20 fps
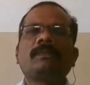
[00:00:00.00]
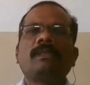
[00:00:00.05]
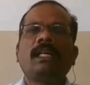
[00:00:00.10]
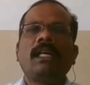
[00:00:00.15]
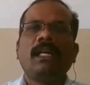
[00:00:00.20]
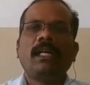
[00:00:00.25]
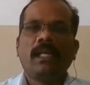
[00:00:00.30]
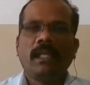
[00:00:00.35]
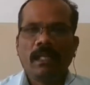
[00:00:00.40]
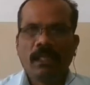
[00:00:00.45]

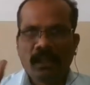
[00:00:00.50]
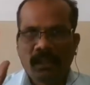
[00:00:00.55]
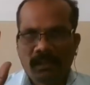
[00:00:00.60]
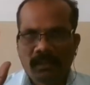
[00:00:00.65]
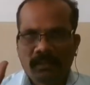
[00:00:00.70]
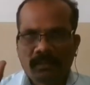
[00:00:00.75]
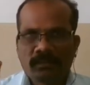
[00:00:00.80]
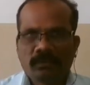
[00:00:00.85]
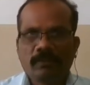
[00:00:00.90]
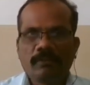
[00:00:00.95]
Hi,
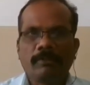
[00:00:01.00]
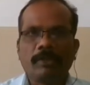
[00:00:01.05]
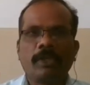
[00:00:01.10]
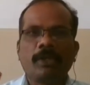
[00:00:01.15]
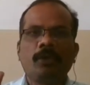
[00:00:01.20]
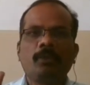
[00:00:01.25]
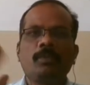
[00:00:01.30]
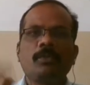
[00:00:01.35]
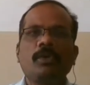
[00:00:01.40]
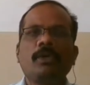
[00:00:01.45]
very
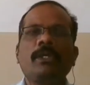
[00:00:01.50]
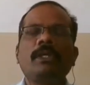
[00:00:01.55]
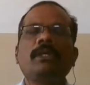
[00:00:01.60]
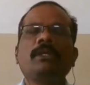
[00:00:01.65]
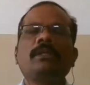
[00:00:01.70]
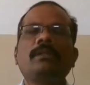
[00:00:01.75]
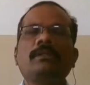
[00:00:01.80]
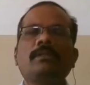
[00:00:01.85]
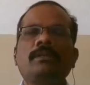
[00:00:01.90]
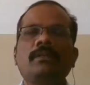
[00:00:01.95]
good morning,
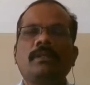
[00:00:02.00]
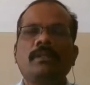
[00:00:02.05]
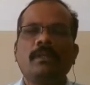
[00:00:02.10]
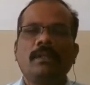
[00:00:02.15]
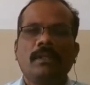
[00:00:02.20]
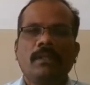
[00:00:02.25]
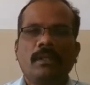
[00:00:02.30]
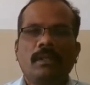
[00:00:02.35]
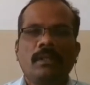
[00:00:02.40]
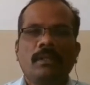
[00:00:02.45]

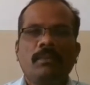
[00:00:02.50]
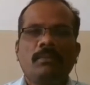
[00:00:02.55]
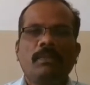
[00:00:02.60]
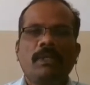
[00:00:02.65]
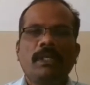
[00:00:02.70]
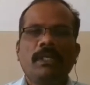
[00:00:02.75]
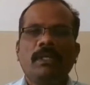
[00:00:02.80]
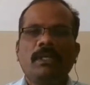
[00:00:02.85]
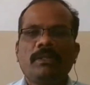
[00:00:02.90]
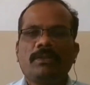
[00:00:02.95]

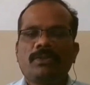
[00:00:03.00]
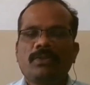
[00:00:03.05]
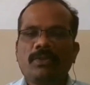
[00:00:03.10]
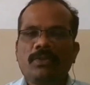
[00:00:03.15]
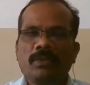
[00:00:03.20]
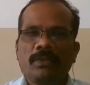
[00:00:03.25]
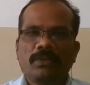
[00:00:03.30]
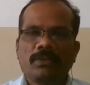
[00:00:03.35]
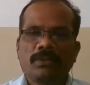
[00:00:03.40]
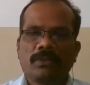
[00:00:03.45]
my dear
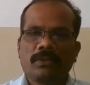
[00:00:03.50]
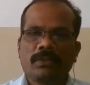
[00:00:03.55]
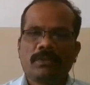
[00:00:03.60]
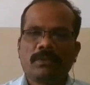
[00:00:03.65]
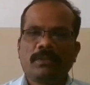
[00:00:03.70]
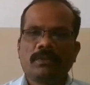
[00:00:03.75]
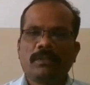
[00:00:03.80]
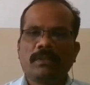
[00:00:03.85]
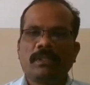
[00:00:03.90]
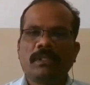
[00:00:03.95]
students
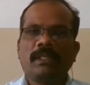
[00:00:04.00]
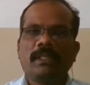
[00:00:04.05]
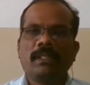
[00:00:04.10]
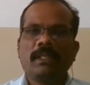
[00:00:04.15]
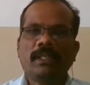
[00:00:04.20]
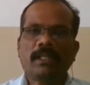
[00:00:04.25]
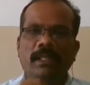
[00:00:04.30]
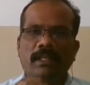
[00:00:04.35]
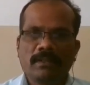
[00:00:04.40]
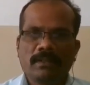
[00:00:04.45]
and
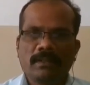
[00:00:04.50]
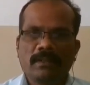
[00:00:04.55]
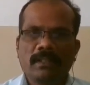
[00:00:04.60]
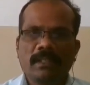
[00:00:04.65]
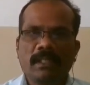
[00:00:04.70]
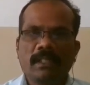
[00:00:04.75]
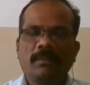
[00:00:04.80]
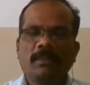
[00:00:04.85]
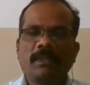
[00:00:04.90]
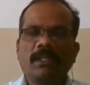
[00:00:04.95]
ladies and
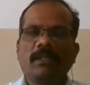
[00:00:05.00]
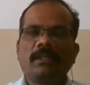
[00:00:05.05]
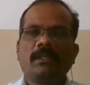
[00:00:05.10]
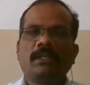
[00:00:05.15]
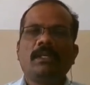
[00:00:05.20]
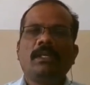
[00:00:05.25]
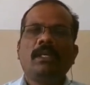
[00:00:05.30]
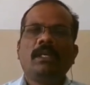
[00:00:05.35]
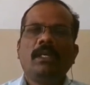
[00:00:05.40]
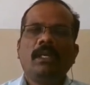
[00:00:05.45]
gentlemen.
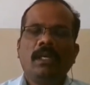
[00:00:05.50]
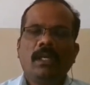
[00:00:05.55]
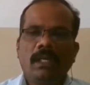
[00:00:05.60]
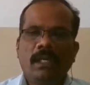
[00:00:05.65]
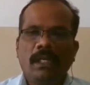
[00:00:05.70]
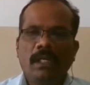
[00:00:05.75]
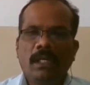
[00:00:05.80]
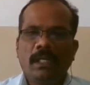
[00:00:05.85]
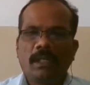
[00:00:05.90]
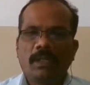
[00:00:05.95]

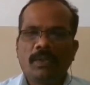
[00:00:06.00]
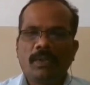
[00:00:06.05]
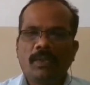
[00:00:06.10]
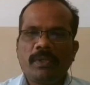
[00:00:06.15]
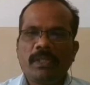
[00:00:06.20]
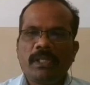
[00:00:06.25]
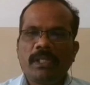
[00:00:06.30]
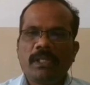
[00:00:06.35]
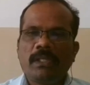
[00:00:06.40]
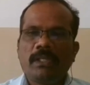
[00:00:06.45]

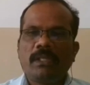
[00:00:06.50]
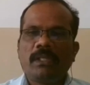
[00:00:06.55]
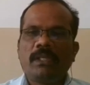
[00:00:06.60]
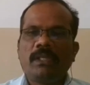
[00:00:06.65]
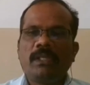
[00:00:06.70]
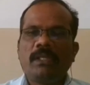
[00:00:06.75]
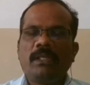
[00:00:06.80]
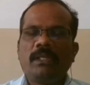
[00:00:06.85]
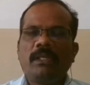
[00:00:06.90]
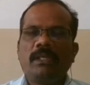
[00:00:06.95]
Today,
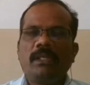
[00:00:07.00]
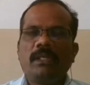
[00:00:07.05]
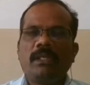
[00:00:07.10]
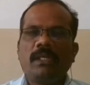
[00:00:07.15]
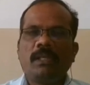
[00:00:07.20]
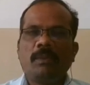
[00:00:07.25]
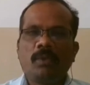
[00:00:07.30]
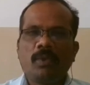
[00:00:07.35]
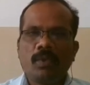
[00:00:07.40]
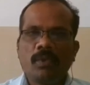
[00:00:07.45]

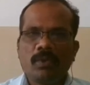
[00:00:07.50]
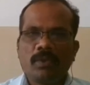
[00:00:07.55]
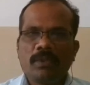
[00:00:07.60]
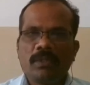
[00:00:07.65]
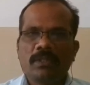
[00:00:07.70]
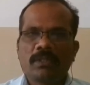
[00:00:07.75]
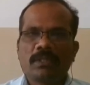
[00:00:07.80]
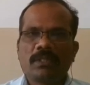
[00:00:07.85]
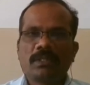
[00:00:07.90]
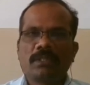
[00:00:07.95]
I am going to
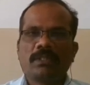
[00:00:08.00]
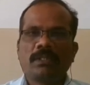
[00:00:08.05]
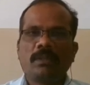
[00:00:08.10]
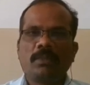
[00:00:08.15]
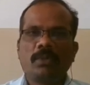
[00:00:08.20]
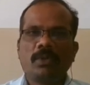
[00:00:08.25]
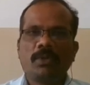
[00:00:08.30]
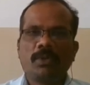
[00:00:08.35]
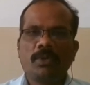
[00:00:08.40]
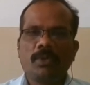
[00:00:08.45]
discuss
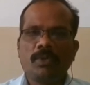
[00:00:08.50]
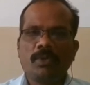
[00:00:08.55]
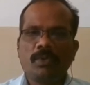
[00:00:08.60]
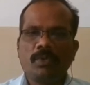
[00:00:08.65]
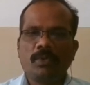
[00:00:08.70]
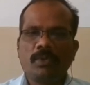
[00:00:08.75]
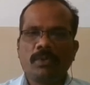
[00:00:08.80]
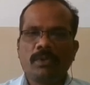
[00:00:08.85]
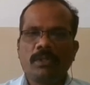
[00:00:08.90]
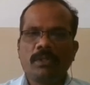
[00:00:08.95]
about
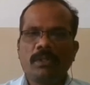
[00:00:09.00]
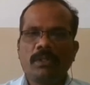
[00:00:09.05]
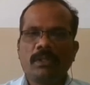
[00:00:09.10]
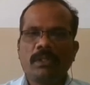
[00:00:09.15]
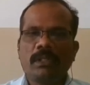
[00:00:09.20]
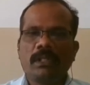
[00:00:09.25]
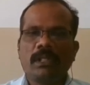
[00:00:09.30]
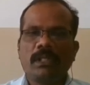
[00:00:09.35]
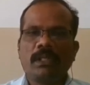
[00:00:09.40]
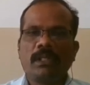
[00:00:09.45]
you
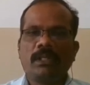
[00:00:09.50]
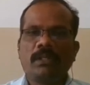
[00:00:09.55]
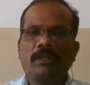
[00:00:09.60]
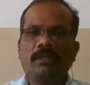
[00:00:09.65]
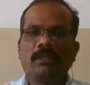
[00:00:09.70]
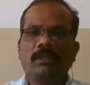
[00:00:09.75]
regarding